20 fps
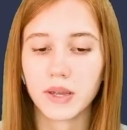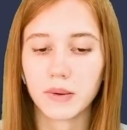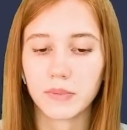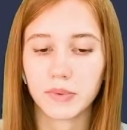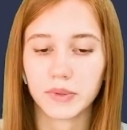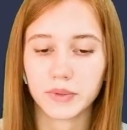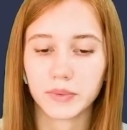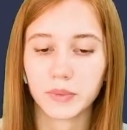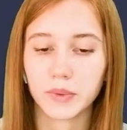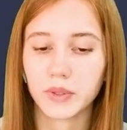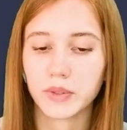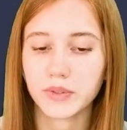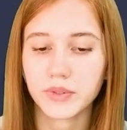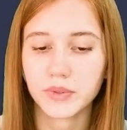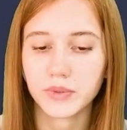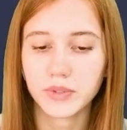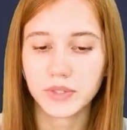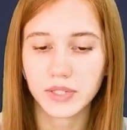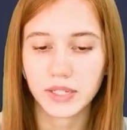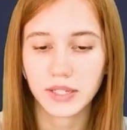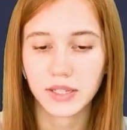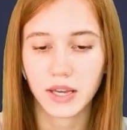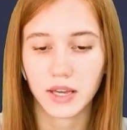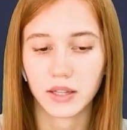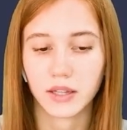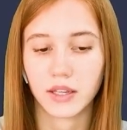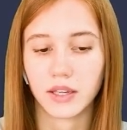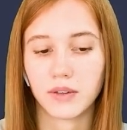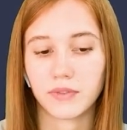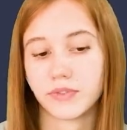But we also see that
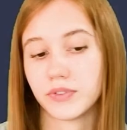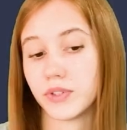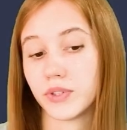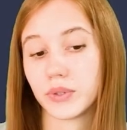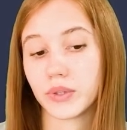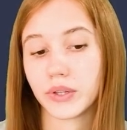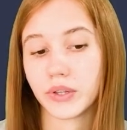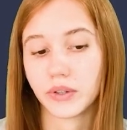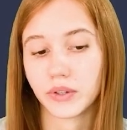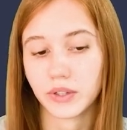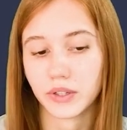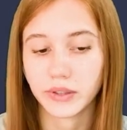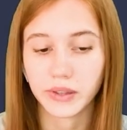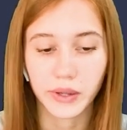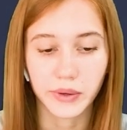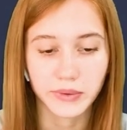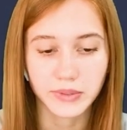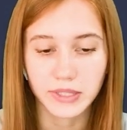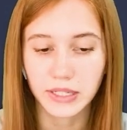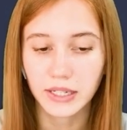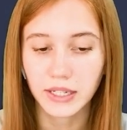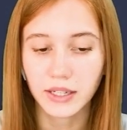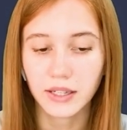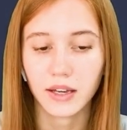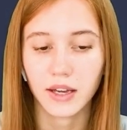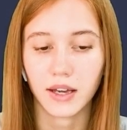if you look closely